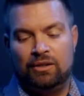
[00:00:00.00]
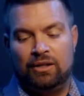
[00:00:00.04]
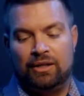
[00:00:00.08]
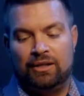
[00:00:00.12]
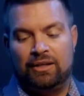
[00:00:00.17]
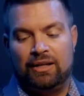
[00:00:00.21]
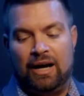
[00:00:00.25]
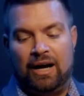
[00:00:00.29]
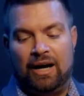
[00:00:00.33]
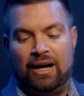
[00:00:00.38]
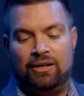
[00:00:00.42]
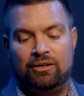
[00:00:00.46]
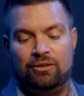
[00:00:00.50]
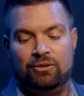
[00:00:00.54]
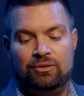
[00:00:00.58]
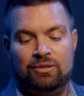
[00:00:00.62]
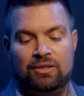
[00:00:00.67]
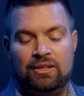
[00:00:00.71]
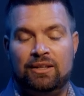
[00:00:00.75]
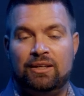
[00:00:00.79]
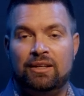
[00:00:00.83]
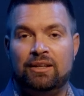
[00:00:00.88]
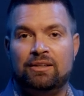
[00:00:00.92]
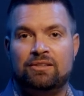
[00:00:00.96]
a God who
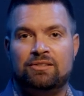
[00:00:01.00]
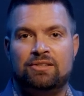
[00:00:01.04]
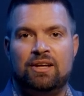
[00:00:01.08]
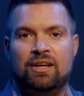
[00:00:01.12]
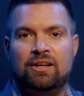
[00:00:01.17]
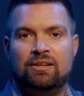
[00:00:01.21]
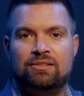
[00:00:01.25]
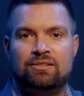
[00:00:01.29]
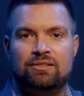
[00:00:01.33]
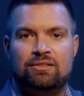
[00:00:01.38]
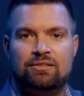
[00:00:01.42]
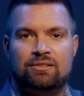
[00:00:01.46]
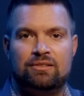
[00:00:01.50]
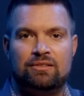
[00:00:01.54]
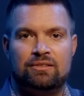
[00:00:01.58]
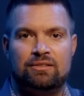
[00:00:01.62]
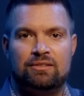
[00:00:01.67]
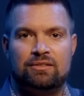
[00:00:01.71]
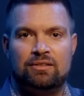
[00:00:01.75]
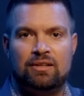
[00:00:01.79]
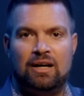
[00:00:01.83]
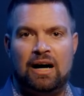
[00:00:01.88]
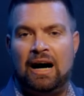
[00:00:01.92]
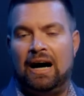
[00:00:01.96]
didn't exist,
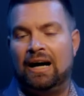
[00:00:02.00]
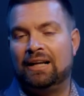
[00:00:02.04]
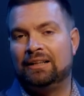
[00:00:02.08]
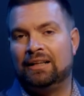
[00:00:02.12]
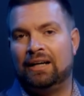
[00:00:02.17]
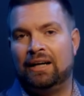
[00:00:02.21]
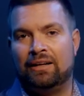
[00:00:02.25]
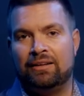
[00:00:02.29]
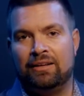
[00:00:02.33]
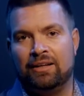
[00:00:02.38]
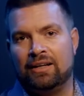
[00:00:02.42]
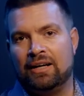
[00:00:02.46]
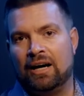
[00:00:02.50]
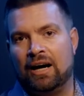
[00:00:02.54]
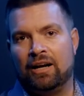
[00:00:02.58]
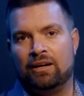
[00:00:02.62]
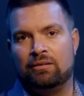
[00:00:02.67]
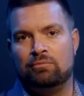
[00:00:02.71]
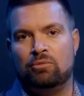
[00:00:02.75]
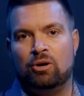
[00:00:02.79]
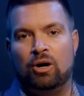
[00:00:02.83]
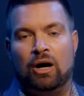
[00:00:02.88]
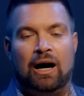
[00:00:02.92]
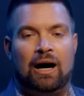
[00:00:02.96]
Allah, the
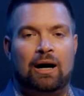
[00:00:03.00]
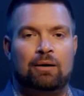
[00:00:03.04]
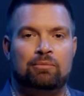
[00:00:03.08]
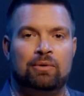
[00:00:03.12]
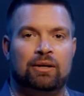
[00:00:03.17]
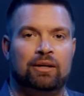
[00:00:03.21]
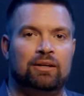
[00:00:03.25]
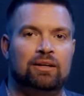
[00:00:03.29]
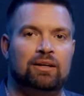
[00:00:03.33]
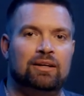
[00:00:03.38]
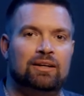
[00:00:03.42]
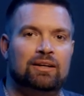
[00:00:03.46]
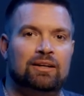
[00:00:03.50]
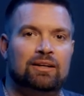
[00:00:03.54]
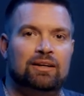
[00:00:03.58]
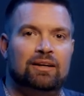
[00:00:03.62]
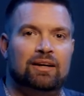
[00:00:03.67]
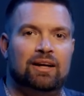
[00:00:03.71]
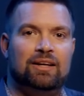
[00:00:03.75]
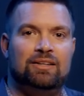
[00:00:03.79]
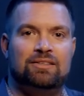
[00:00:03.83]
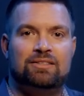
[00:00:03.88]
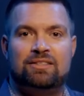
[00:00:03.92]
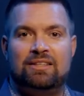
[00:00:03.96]
God of Muhammad.
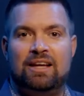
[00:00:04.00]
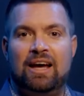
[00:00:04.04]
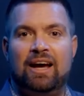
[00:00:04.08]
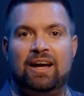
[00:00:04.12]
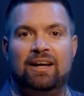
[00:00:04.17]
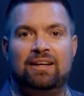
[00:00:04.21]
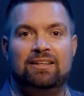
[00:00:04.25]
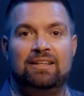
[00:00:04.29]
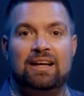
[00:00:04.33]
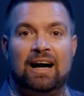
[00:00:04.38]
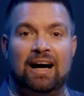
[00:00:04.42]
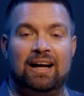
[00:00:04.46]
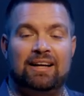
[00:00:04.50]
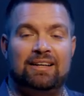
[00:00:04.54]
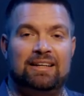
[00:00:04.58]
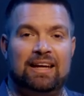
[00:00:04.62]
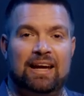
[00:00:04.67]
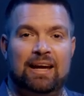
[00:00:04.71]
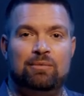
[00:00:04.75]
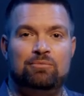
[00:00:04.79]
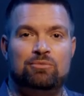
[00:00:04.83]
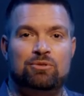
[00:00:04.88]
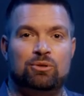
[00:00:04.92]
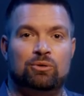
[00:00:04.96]
Instead, God
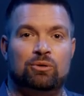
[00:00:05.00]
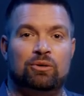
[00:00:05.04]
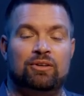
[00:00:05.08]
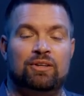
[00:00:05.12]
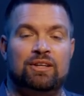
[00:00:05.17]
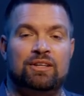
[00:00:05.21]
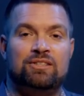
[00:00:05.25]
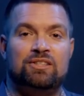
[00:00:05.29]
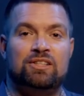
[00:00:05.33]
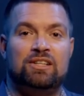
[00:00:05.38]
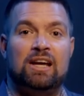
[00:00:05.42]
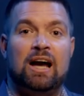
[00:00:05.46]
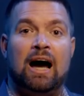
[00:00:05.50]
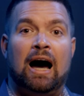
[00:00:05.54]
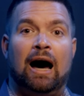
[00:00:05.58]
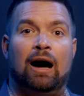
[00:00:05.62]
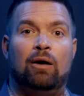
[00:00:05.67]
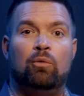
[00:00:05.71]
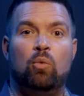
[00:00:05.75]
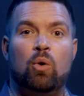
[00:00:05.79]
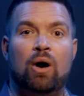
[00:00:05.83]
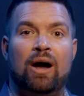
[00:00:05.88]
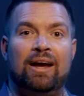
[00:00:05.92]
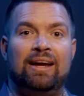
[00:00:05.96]
came to her, this
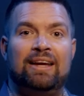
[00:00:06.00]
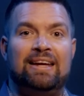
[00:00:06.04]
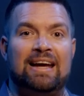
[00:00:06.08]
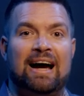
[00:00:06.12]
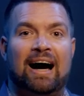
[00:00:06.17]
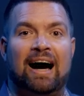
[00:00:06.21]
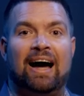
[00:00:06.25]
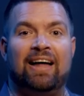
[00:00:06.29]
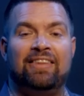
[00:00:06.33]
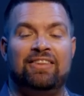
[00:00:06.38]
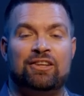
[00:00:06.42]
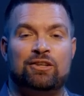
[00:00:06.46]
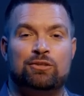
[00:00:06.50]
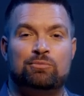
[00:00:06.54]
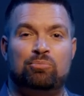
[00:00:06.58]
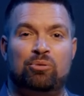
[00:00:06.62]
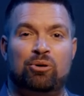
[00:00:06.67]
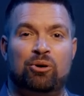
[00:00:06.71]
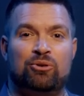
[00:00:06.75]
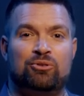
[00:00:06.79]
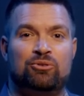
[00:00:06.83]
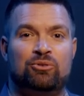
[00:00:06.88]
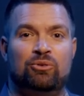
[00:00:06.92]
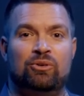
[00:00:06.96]
Yahweh God, this
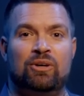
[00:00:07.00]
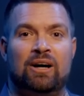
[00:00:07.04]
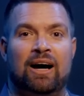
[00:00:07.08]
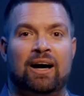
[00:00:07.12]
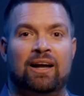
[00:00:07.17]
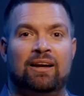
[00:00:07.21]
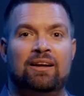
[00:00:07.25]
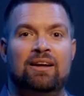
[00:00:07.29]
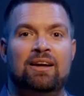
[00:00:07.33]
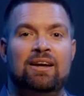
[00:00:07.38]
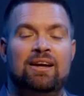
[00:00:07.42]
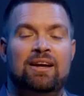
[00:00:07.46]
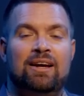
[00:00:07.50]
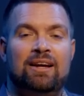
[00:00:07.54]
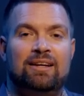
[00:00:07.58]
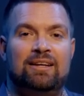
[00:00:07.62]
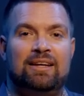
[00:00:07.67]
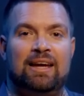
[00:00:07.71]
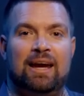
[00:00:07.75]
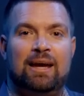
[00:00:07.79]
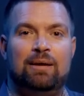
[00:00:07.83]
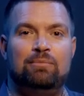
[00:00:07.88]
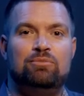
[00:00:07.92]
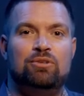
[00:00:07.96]
personal God,
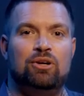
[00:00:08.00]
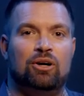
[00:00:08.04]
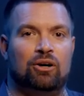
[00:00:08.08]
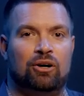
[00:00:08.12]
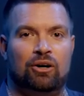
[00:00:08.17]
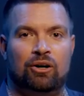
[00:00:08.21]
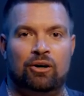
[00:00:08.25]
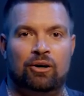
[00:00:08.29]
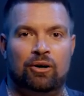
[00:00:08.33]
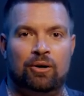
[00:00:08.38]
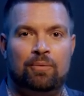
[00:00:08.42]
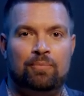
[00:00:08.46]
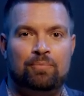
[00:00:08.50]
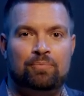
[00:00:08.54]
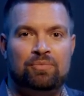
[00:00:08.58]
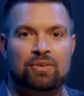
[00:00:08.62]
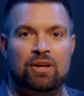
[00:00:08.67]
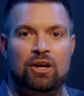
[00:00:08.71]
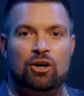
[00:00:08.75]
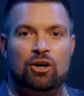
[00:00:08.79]
came to her,